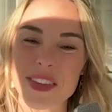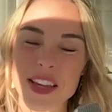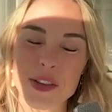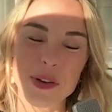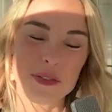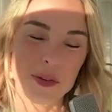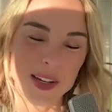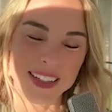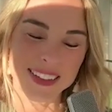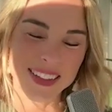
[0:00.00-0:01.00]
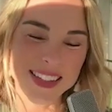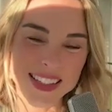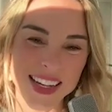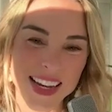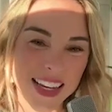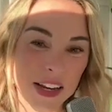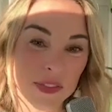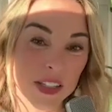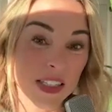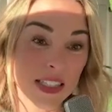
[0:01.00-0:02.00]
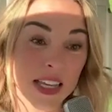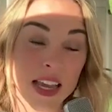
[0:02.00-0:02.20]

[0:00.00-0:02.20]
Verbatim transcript: Thank you, everybody listening. If this